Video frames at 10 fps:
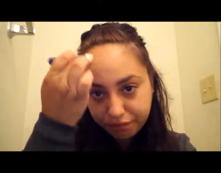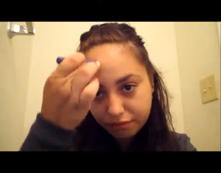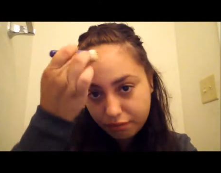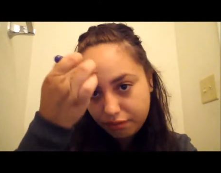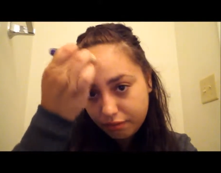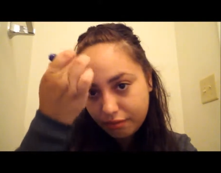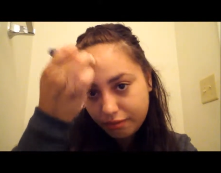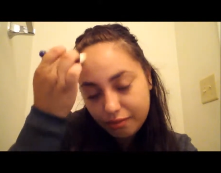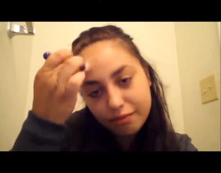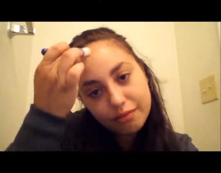
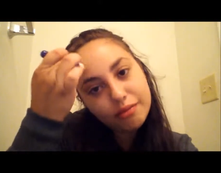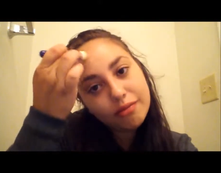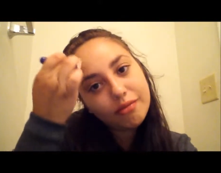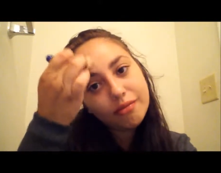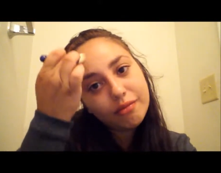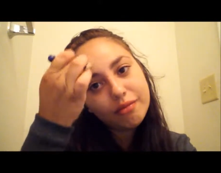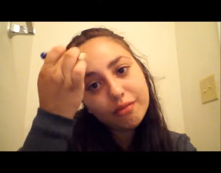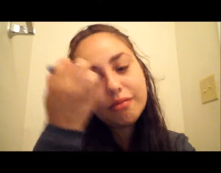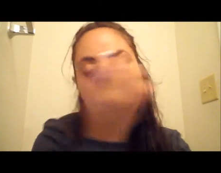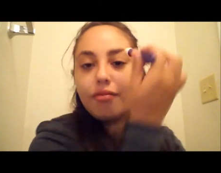
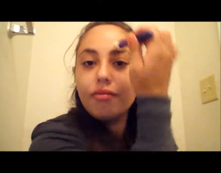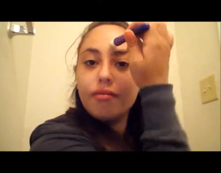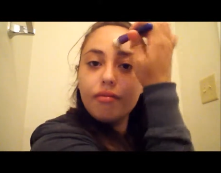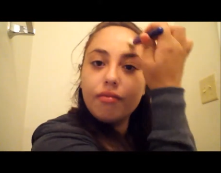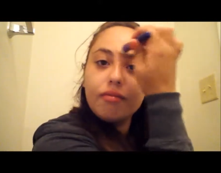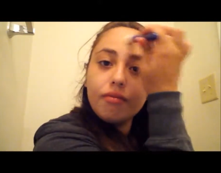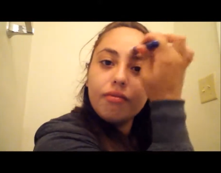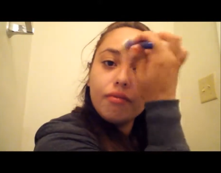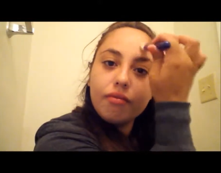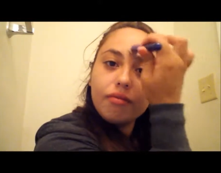
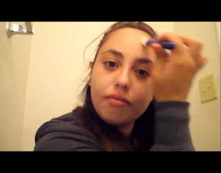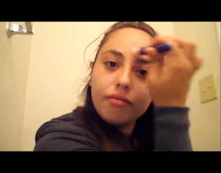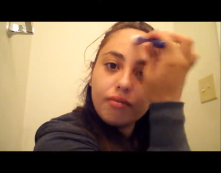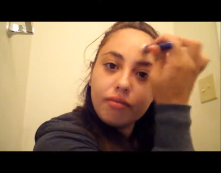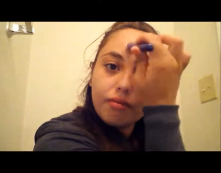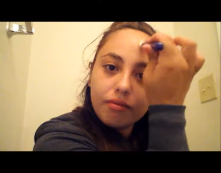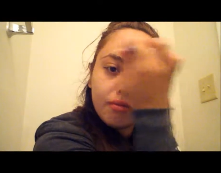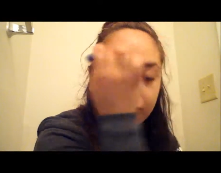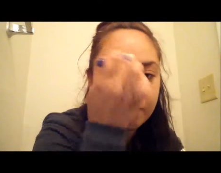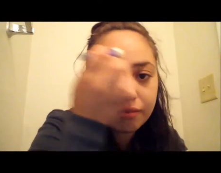
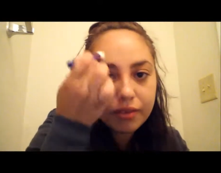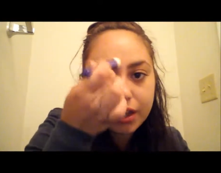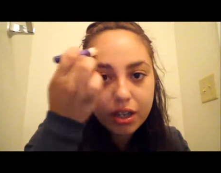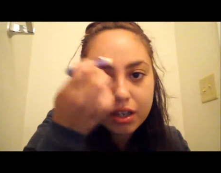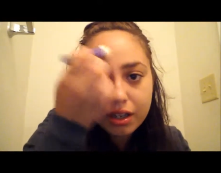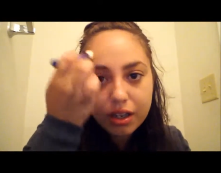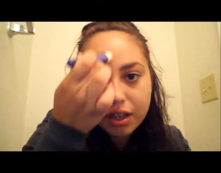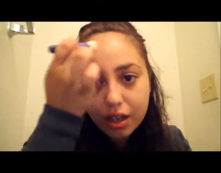(no one is talking)